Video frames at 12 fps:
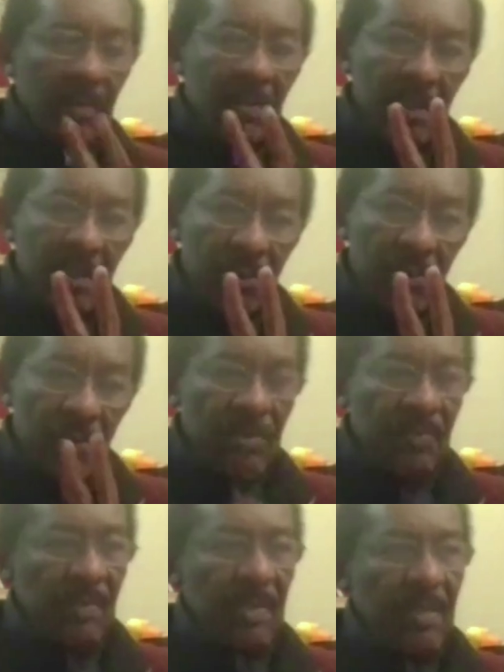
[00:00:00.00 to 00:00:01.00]
those are the two
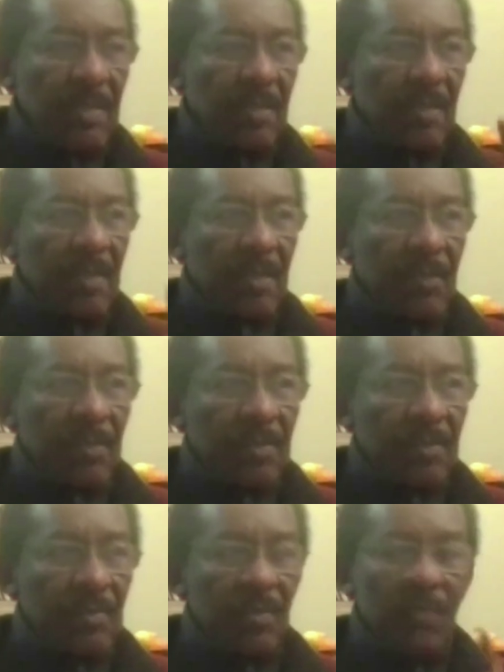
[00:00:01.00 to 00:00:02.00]
books. The other
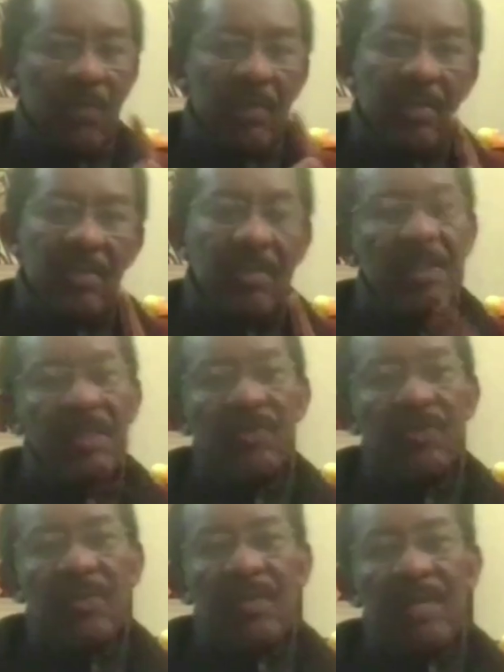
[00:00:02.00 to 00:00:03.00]
one was Richardson
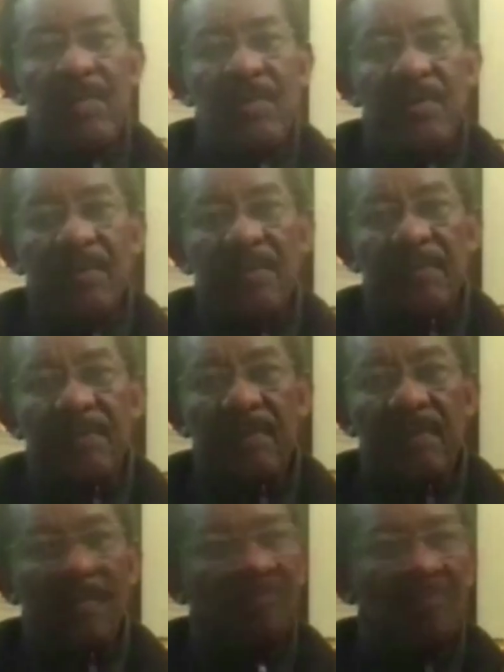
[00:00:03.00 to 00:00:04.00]
History on Liberia.
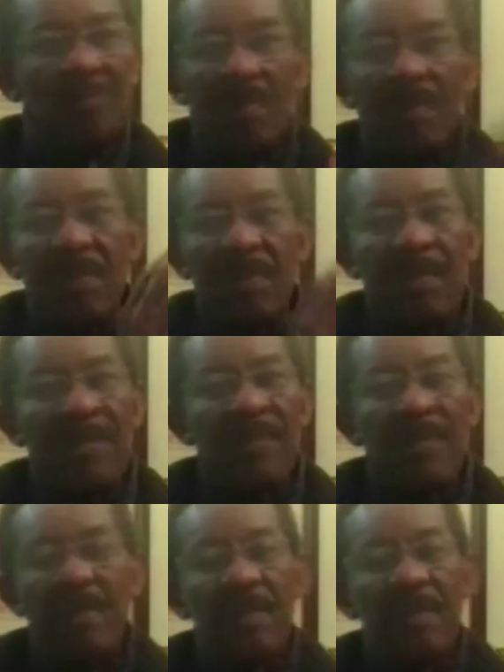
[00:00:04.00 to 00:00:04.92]
You can't